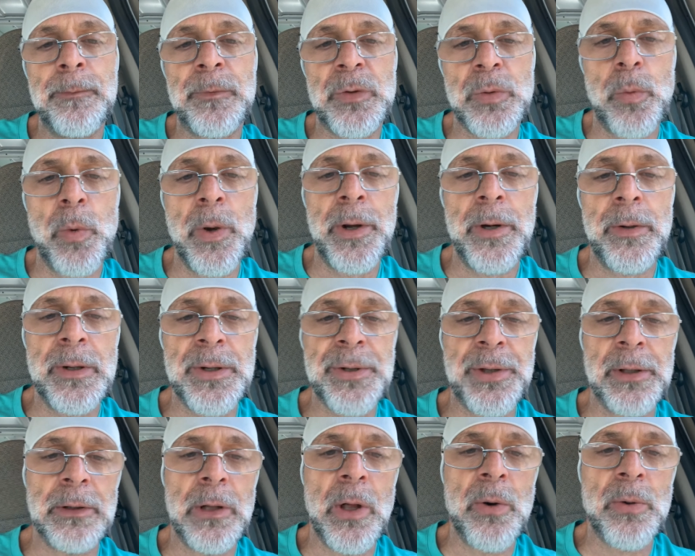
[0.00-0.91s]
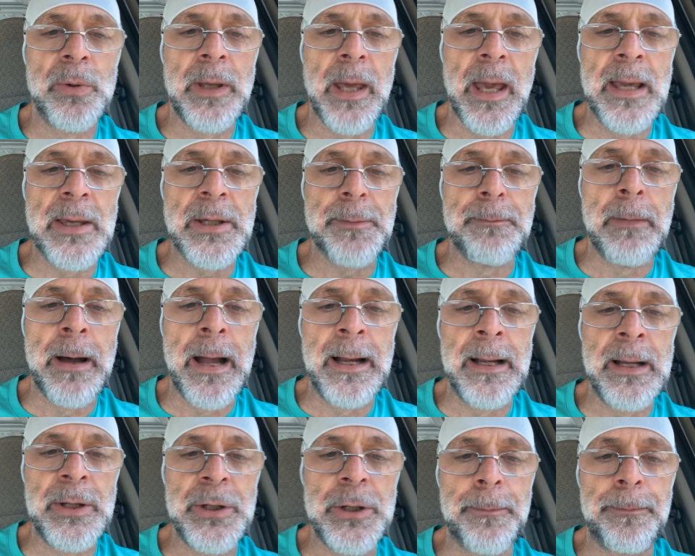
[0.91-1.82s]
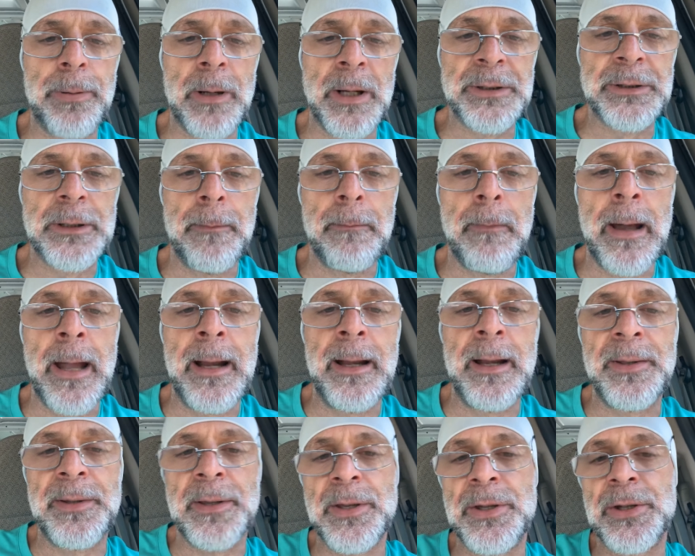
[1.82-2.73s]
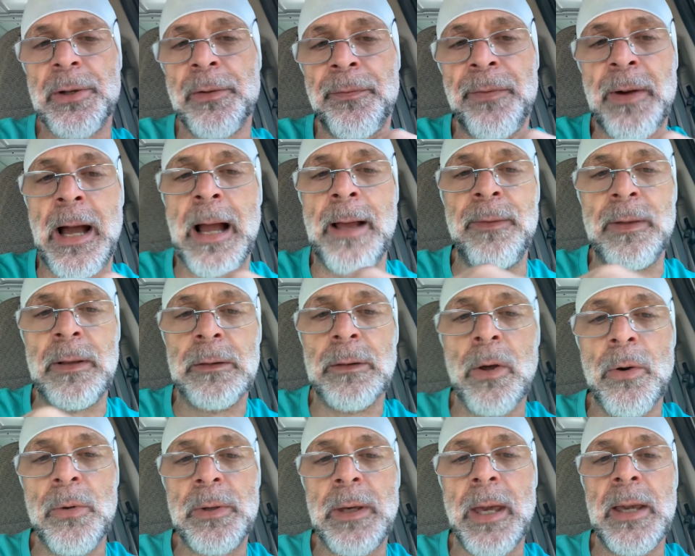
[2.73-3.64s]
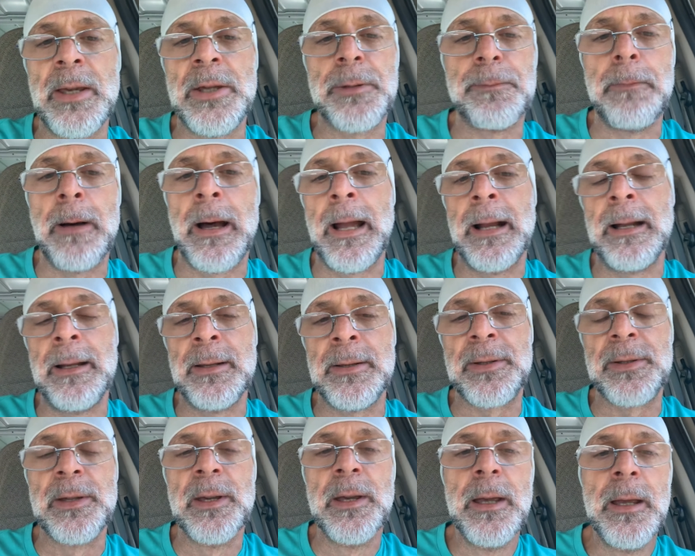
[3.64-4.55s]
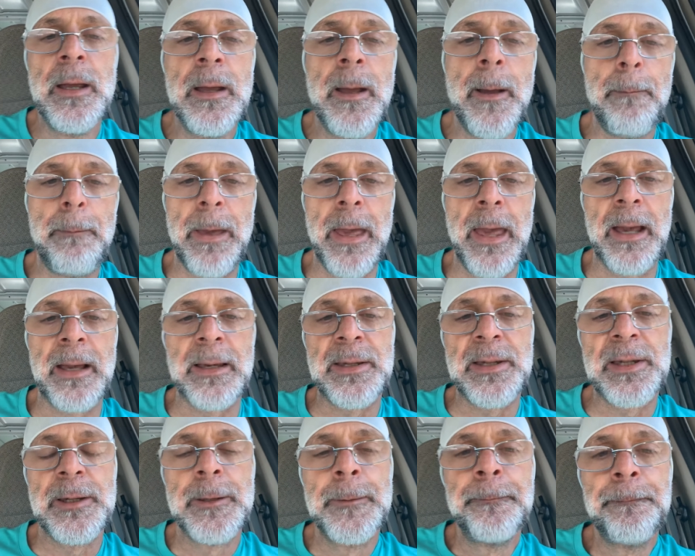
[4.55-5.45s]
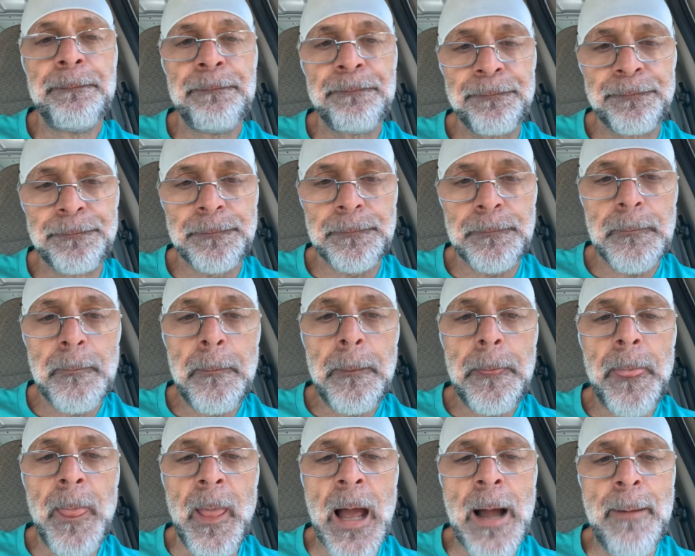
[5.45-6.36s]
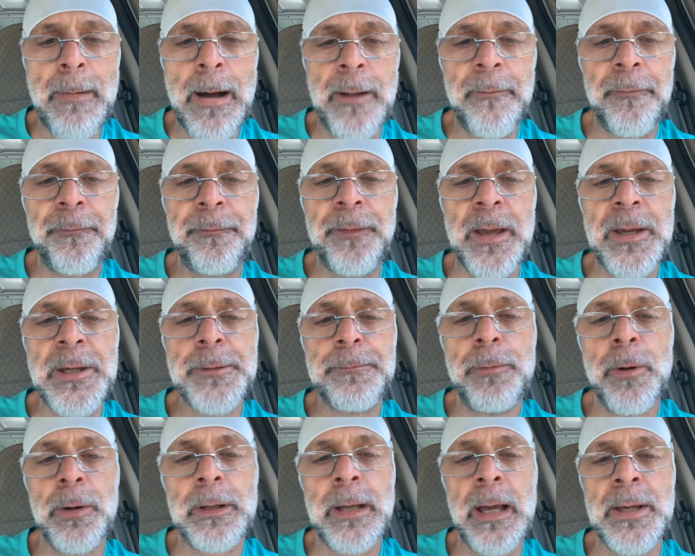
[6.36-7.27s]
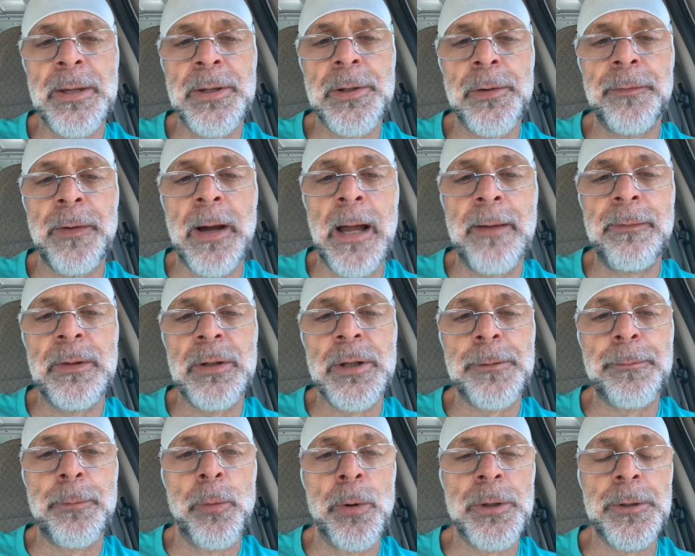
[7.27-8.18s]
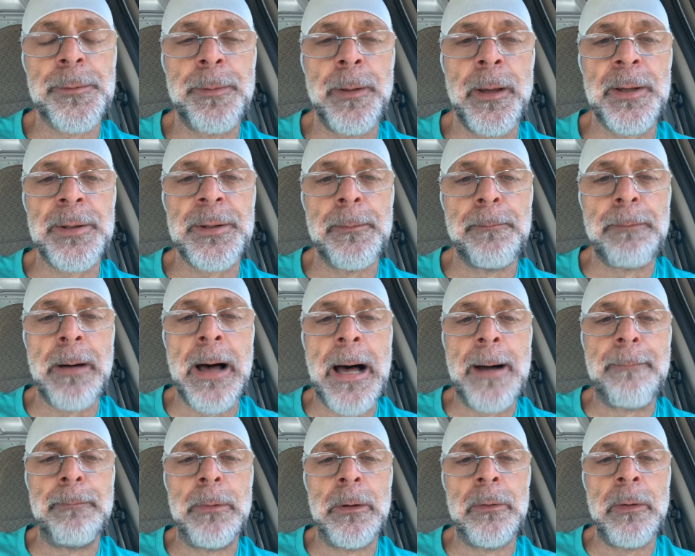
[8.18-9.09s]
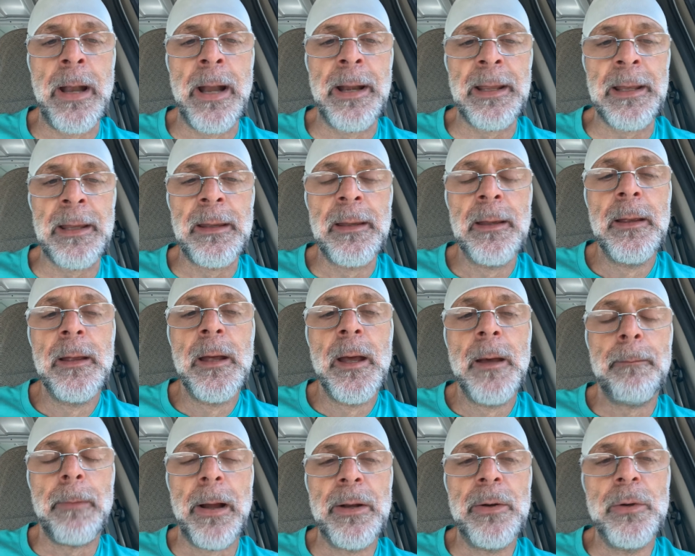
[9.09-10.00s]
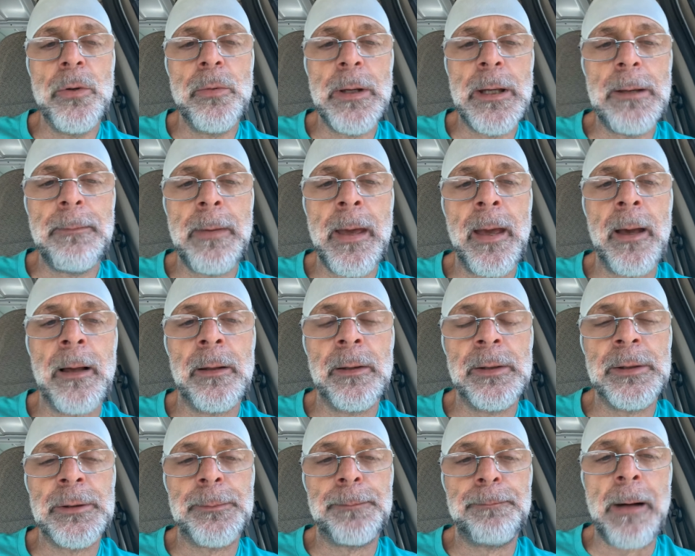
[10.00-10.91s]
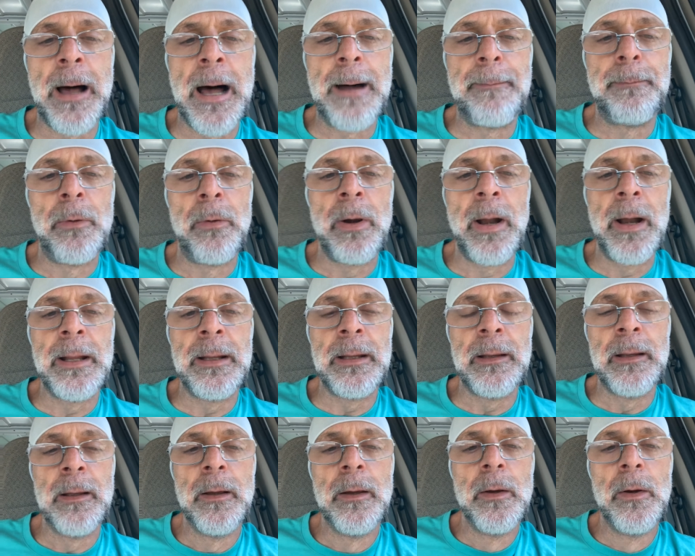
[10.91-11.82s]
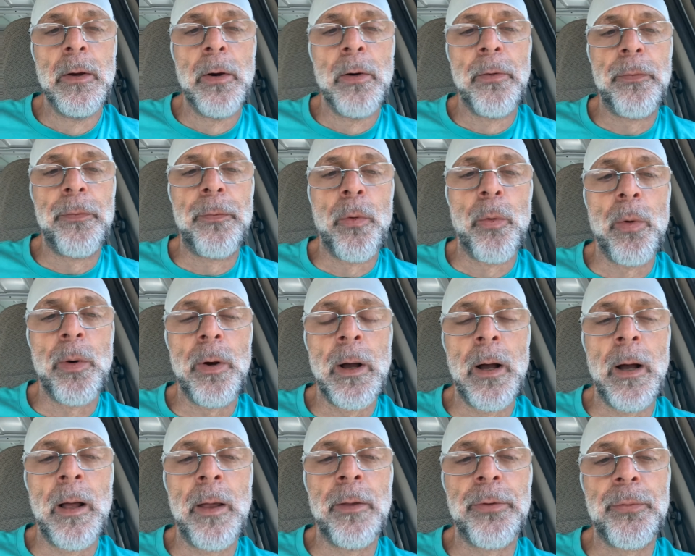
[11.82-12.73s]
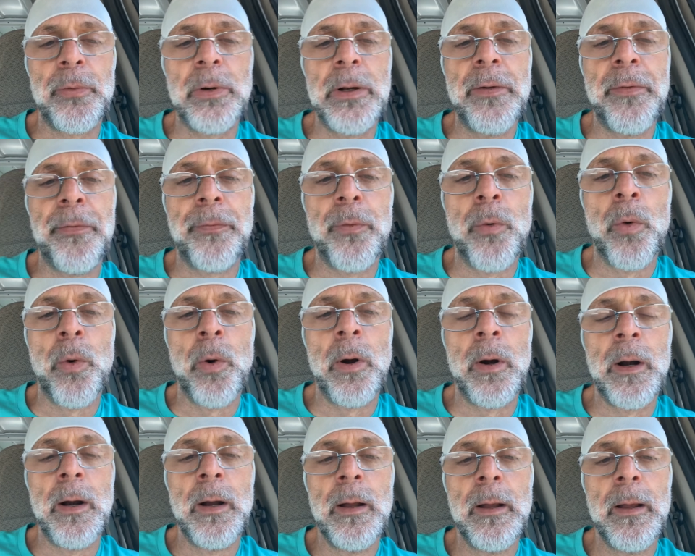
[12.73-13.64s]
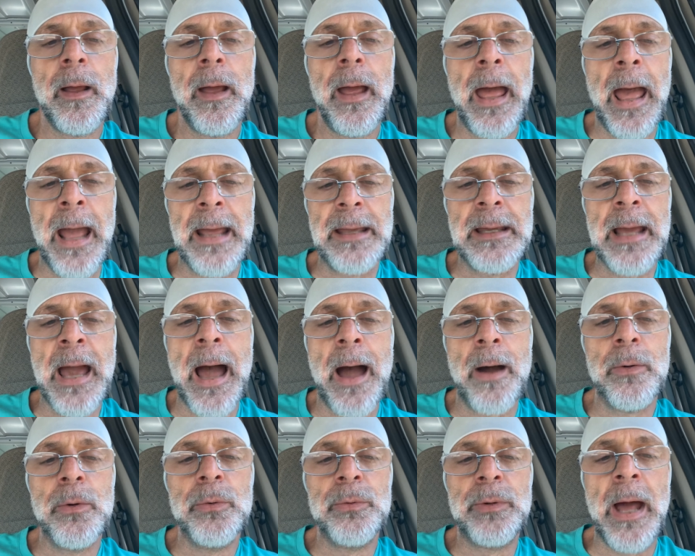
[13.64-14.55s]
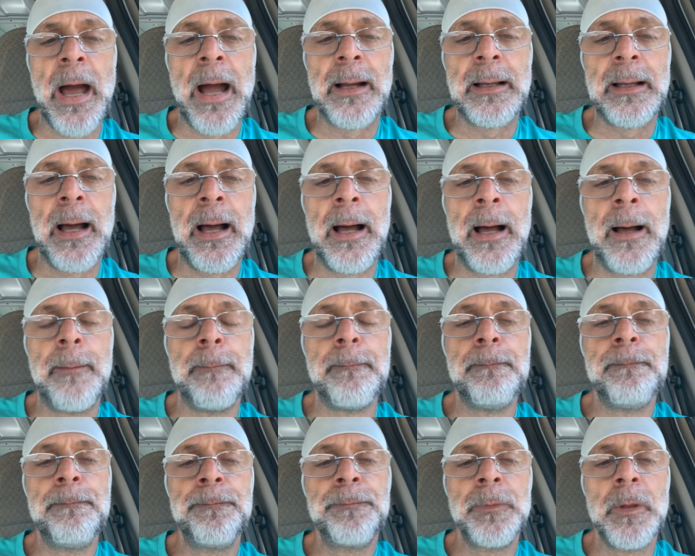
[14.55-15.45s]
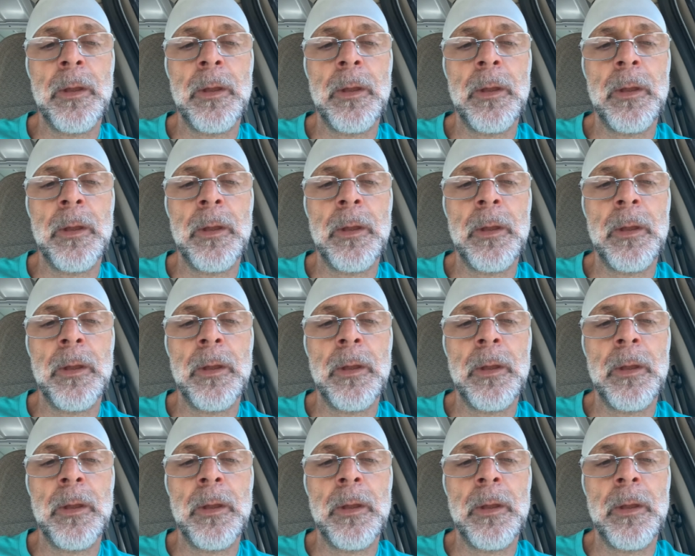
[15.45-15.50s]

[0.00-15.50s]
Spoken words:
Twitter is the lowercase minus. You press the minus, it's Surviving lowercase minus Picks. I'm on Facebook as Surviving Sports Picks and Bob Moretti. My new email is bobmoretti34 at yahoo.com.